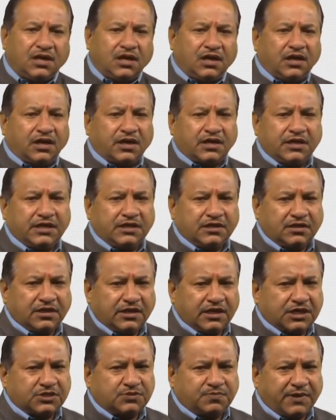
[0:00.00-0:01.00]
learning
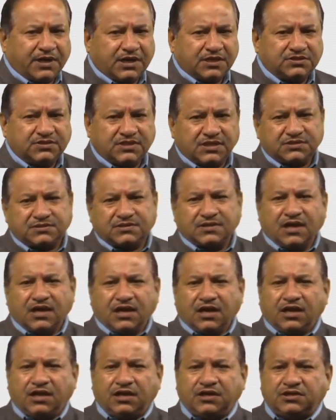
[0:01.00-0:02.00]
experiences,
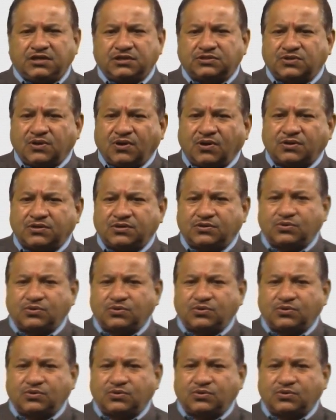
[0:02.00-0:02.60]
it is not